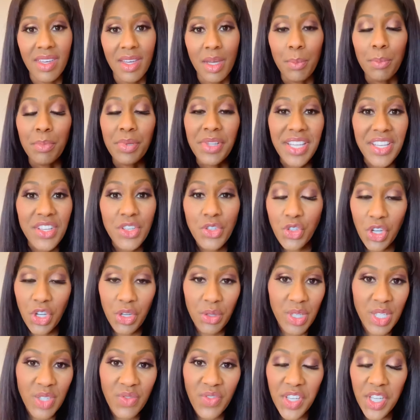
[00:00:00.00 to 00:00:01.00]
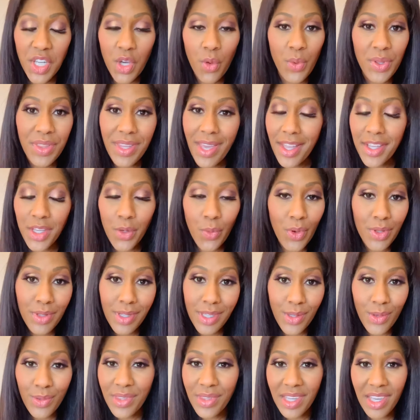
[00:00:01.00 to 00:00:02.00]
Please share this video with anyone that
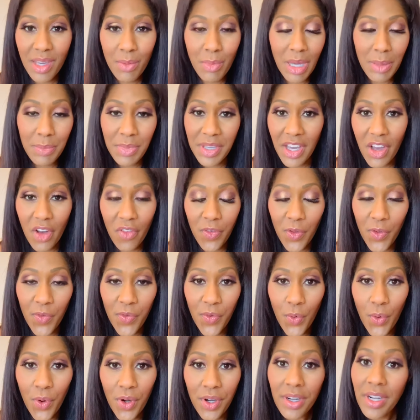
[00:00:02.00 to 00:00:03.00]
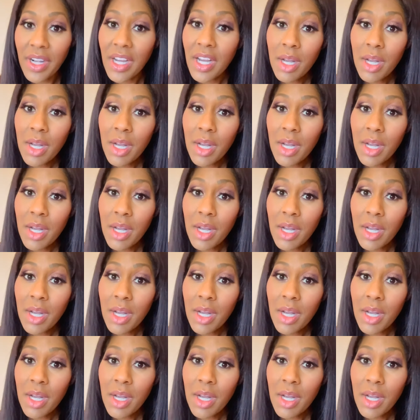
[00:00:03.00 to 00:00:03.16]
you think it might be helpful for.